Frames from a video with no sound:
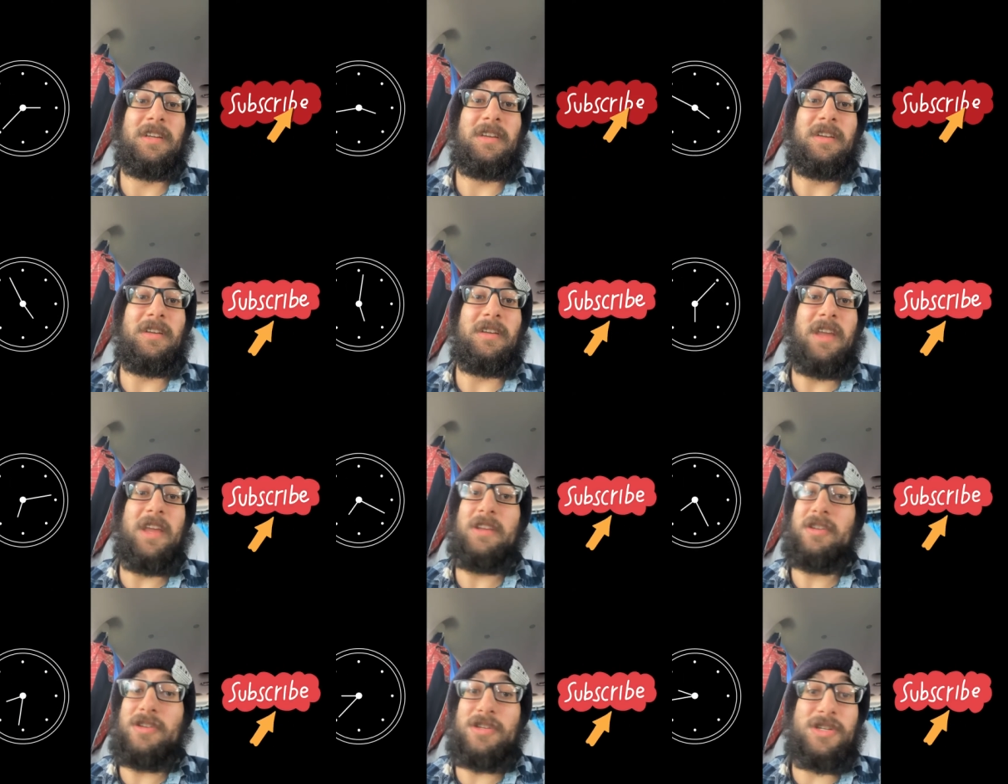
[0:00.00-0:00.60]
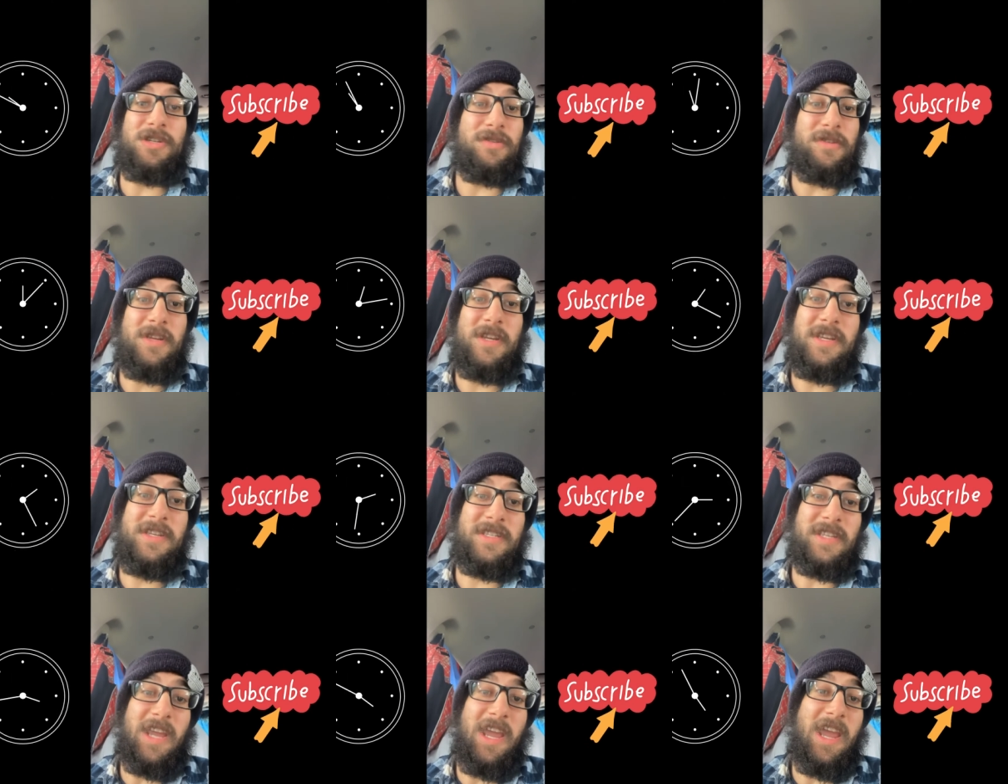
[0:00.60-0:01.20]

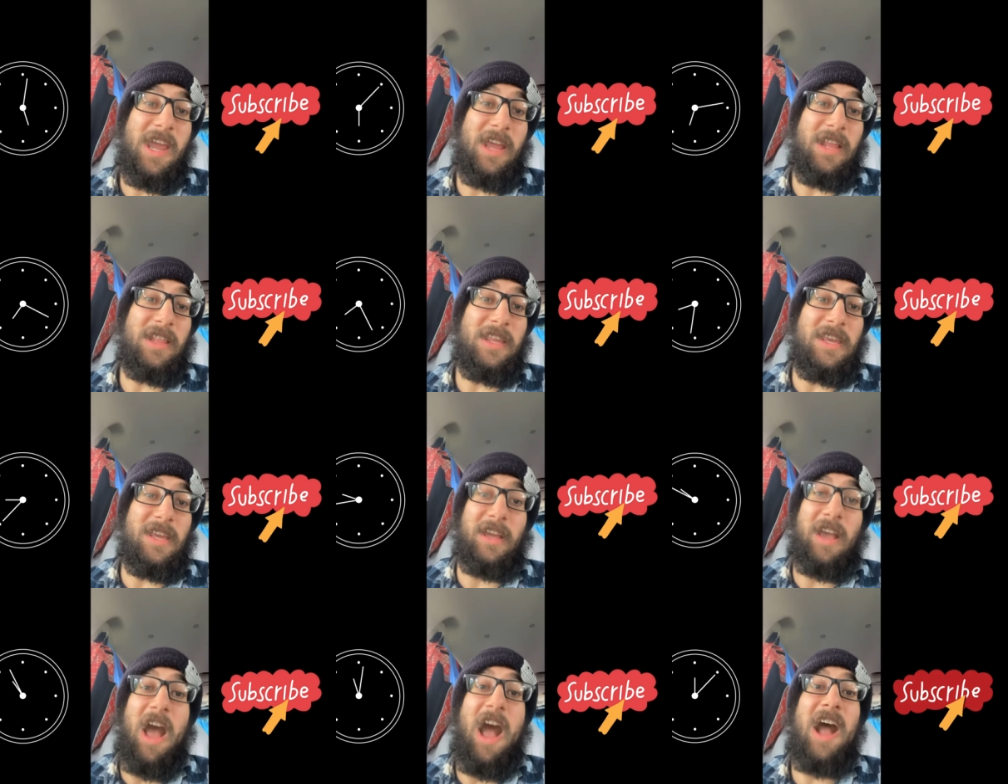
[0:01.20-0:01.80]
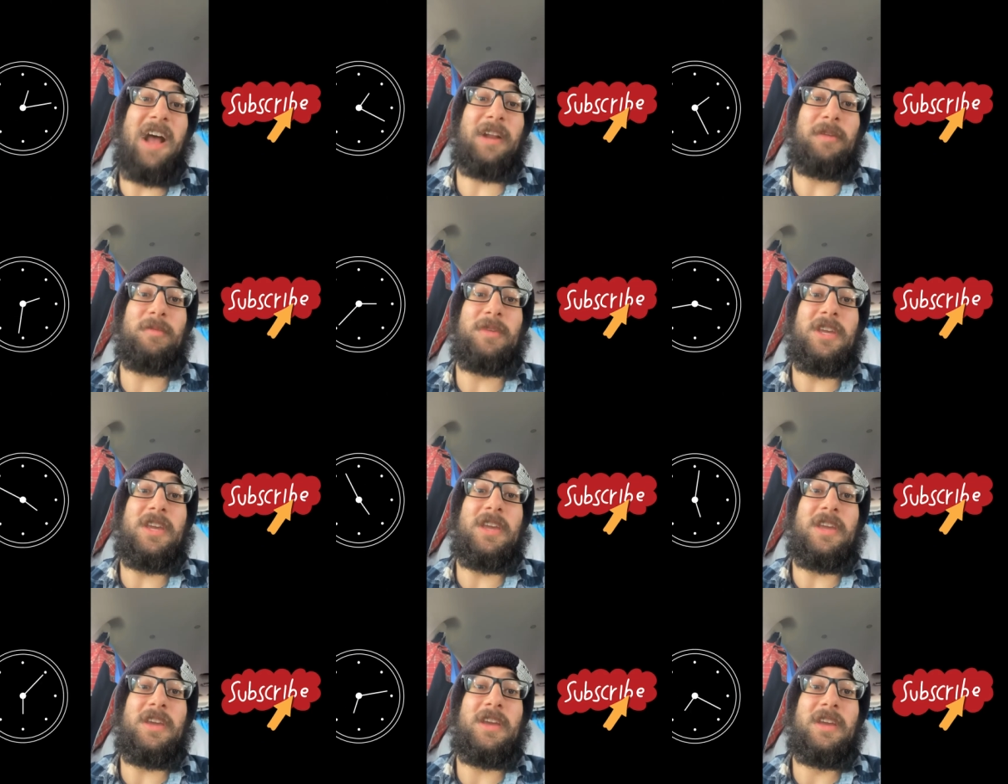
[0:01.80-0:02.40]
industries and the
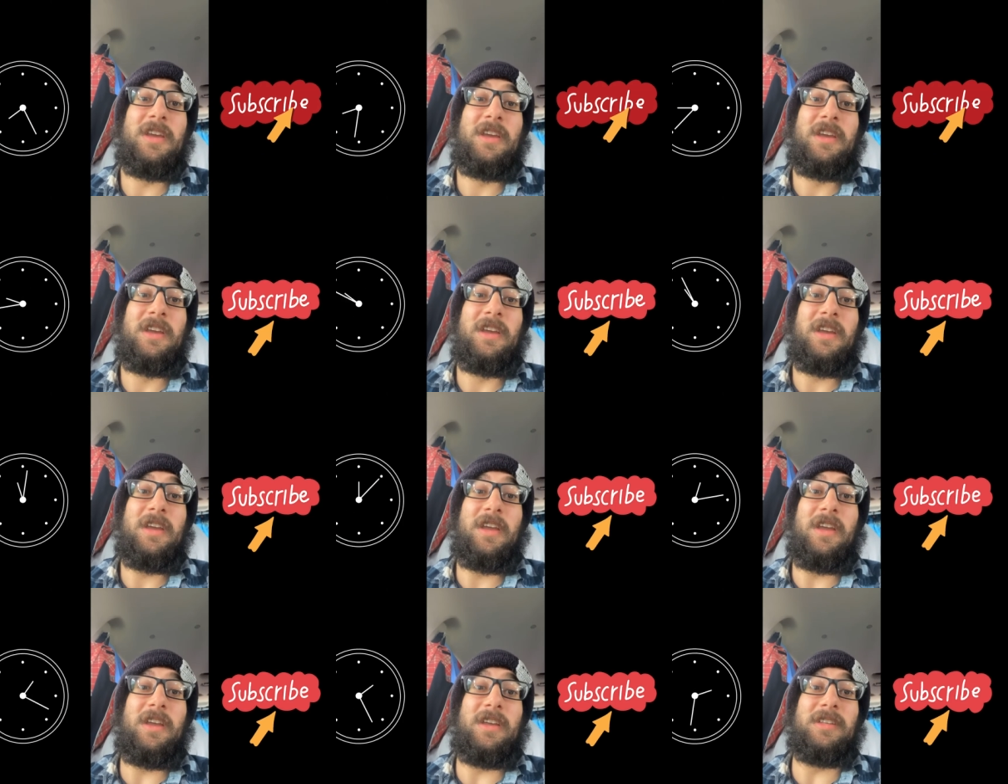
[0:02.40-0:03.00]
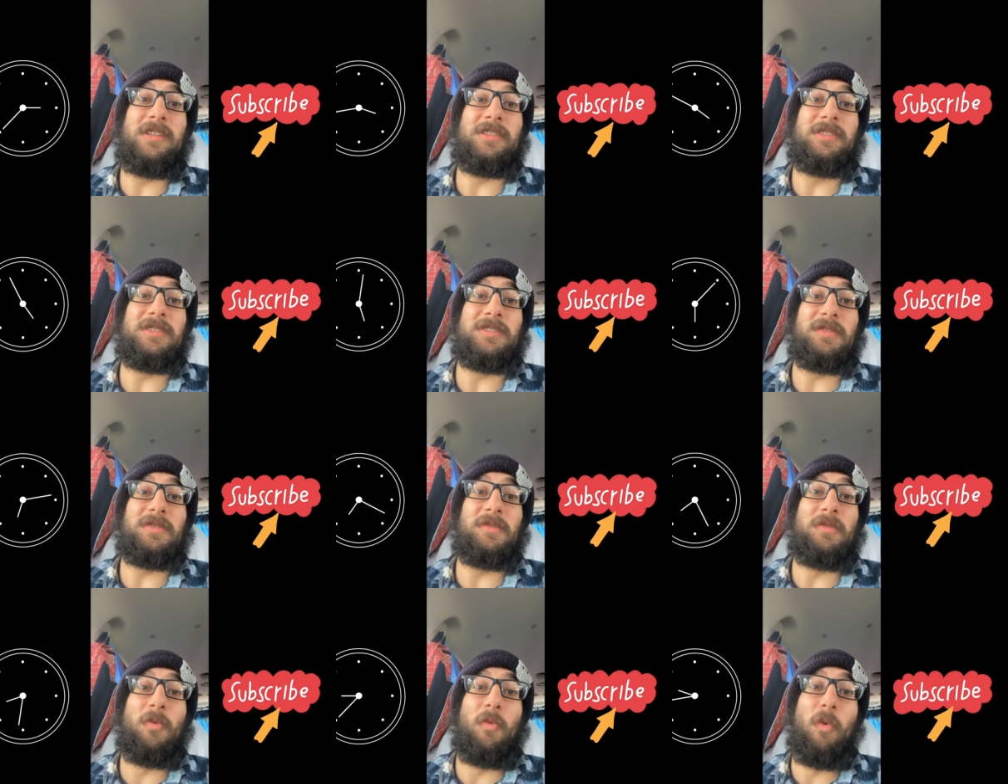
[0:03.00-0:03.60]
economy is
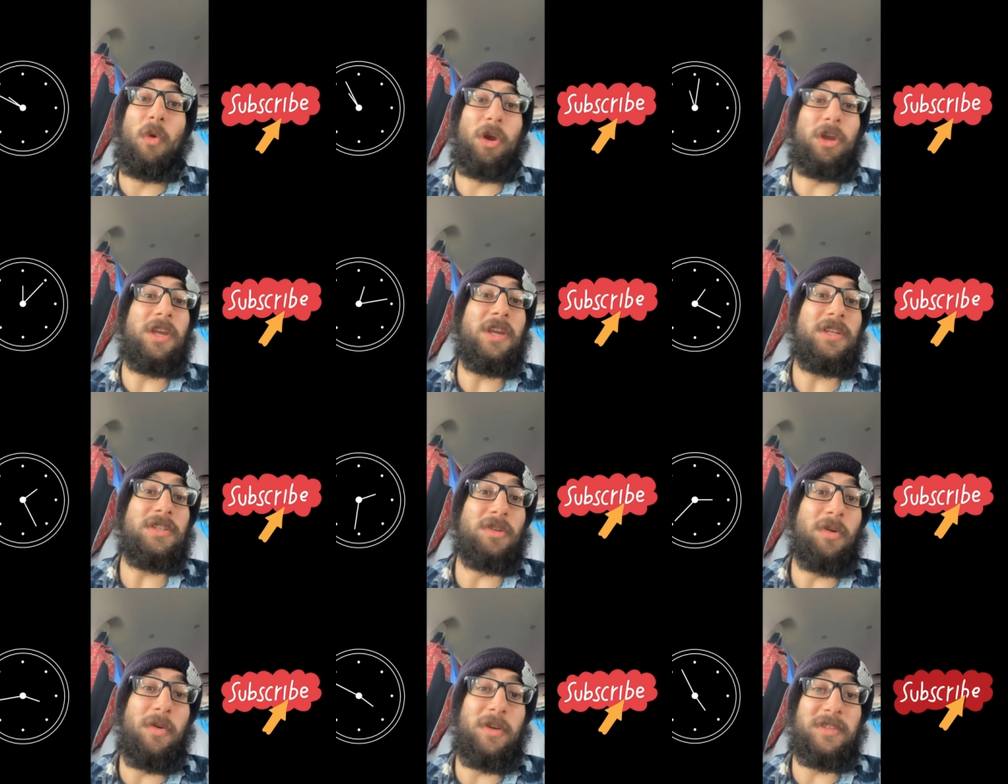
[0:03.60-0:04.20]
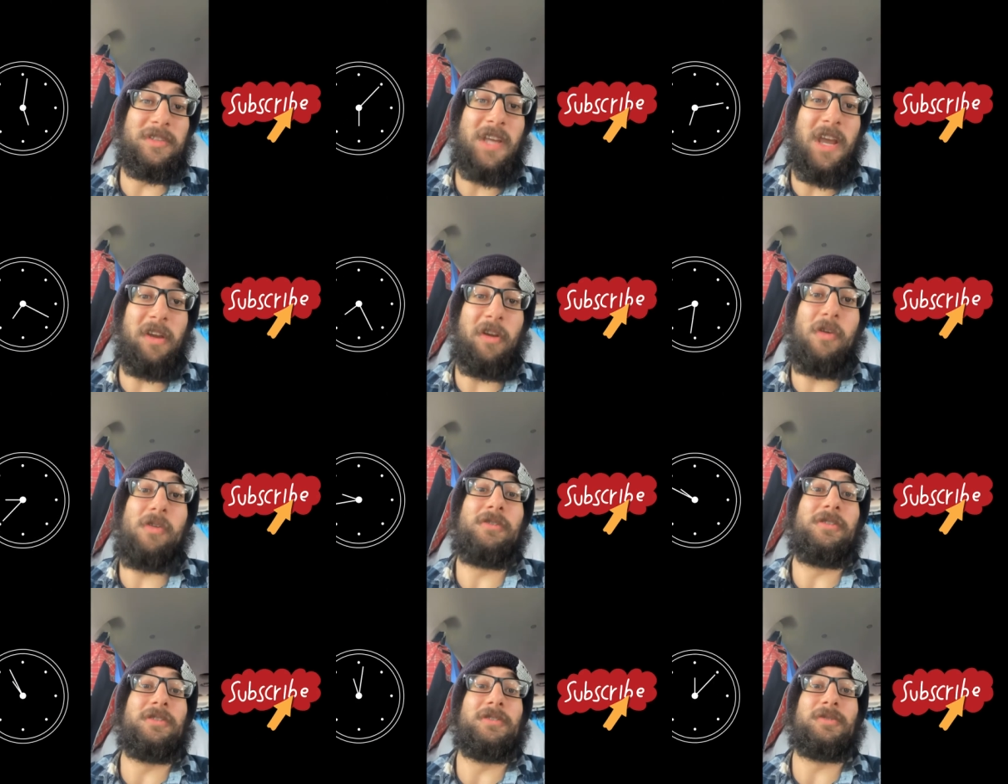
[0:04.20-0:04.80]
working towards that
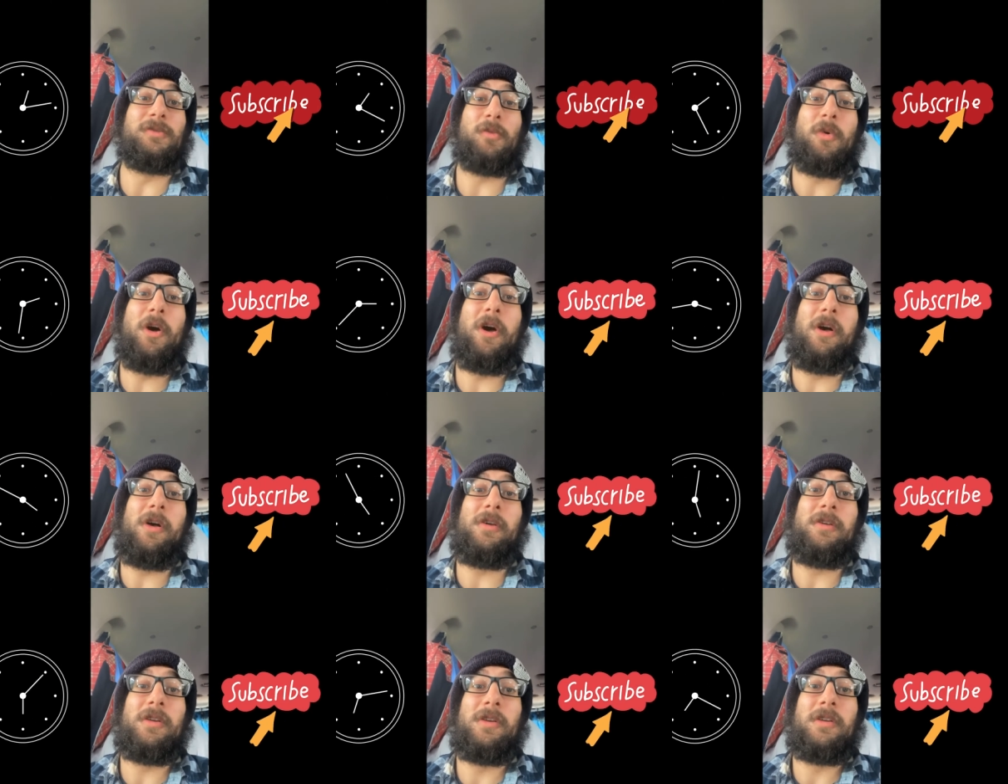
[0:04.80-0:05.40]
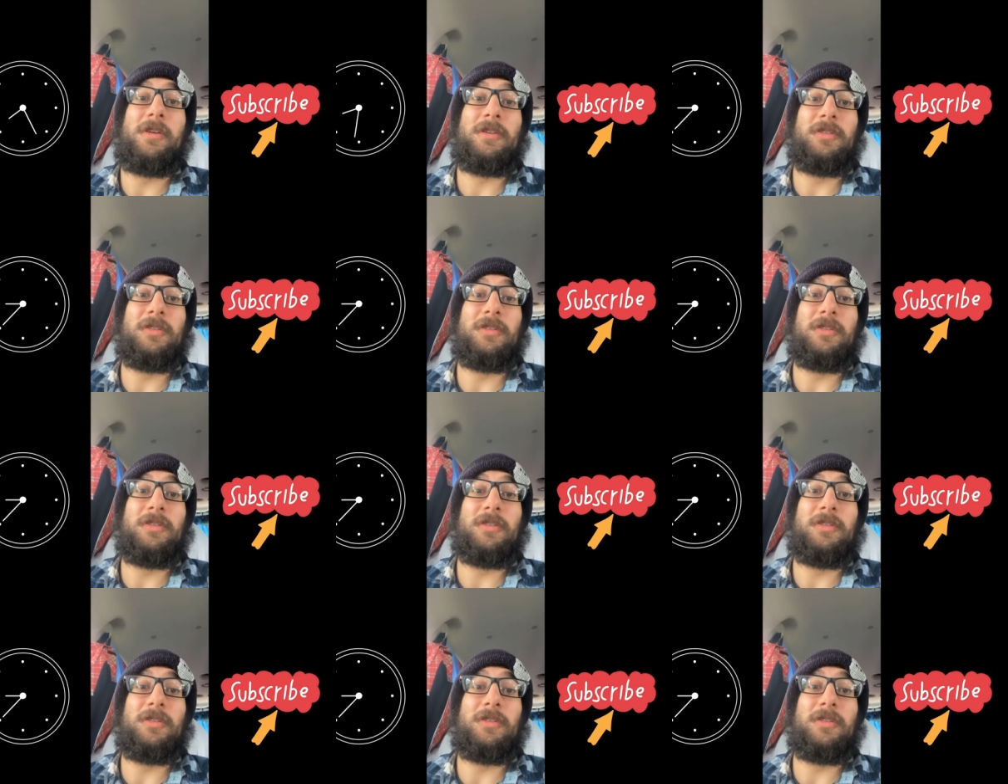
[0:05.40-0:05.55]
goal as well.